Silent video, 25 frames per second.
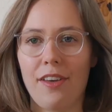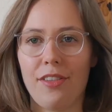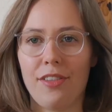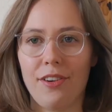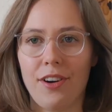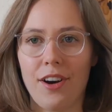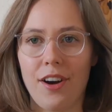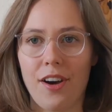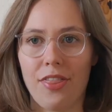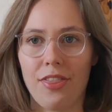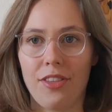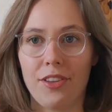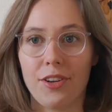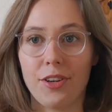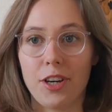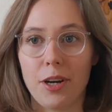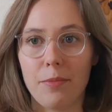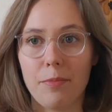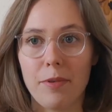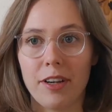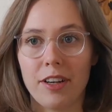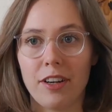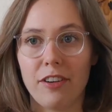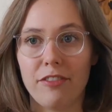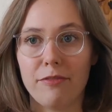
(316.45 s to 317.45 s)
I thought the
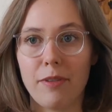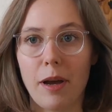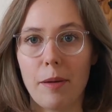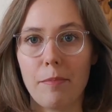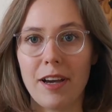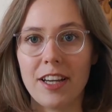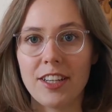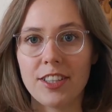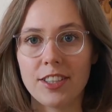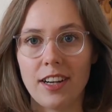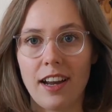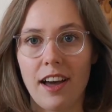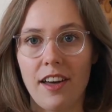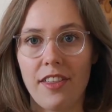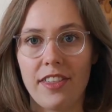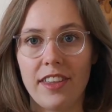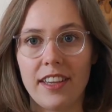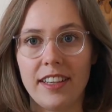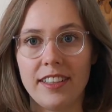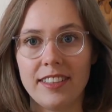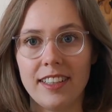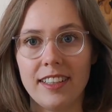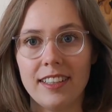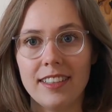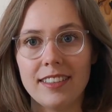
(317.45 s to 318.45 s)
topic of my bachelor
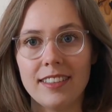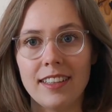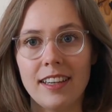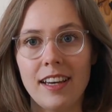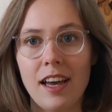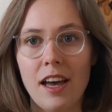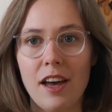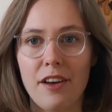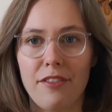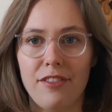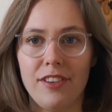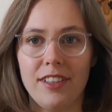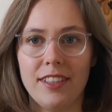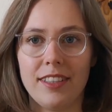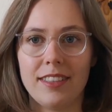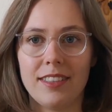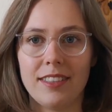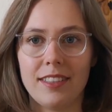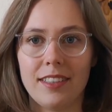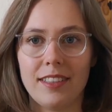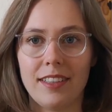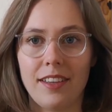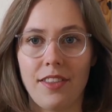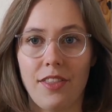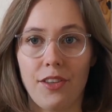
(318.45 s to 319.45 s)
thesis
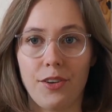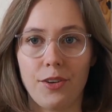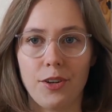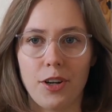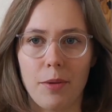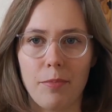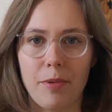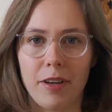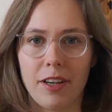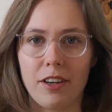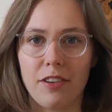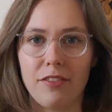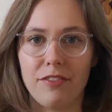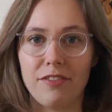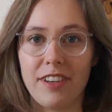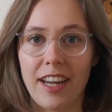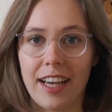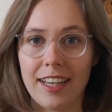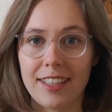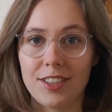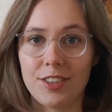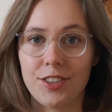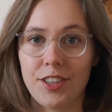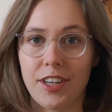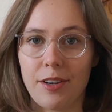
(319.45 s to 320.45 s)
fits the topic of
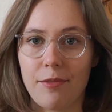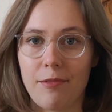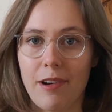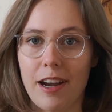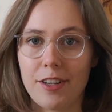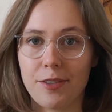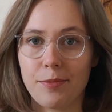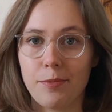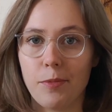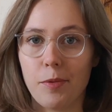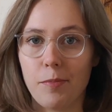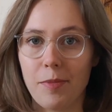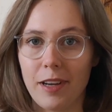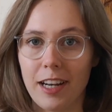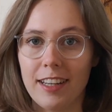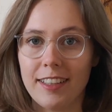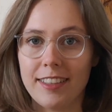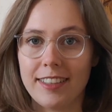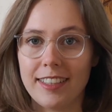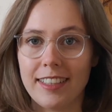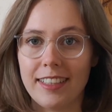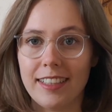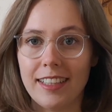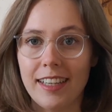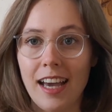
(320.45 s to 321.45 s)
next generation
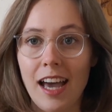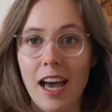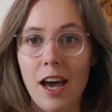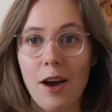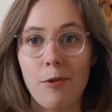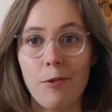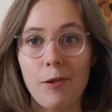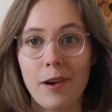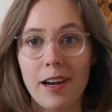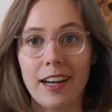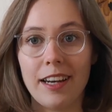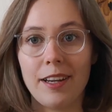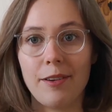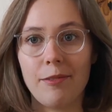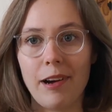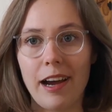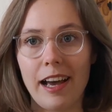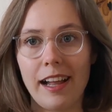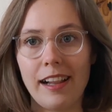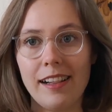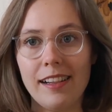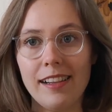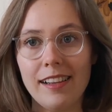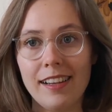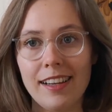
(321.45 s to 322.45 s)
mobility really
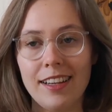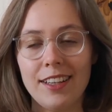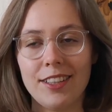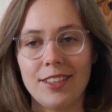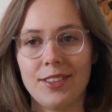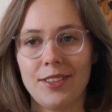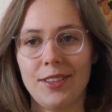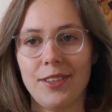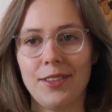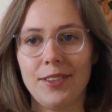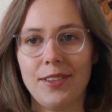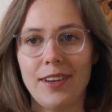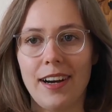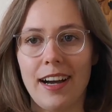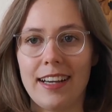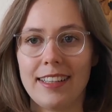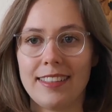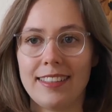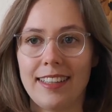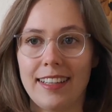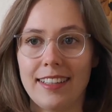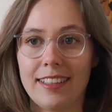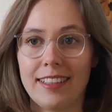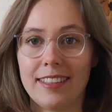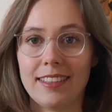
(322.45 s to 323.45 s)
well, so I
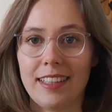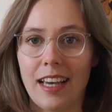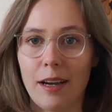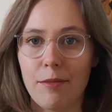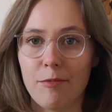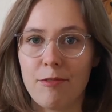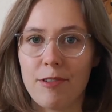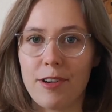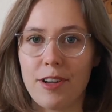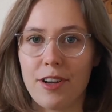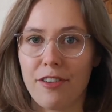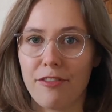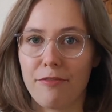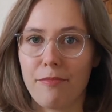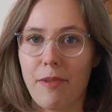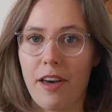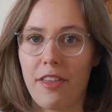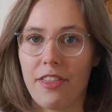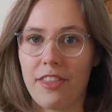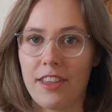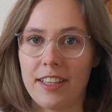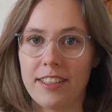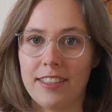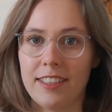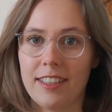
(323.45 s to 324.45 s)
sent a summary of
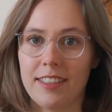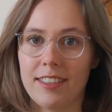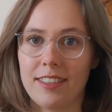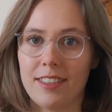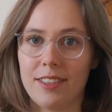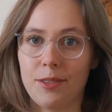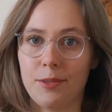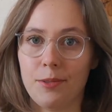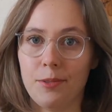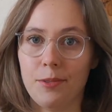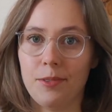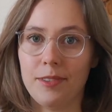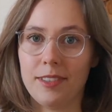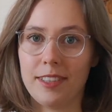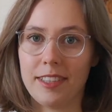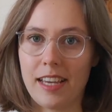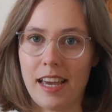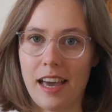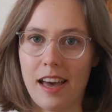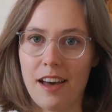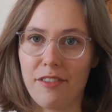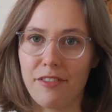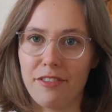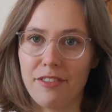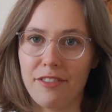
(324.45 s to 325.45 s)
my thesis to
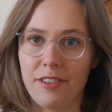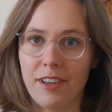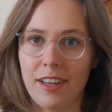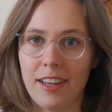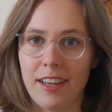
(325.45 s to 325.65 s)
ZF.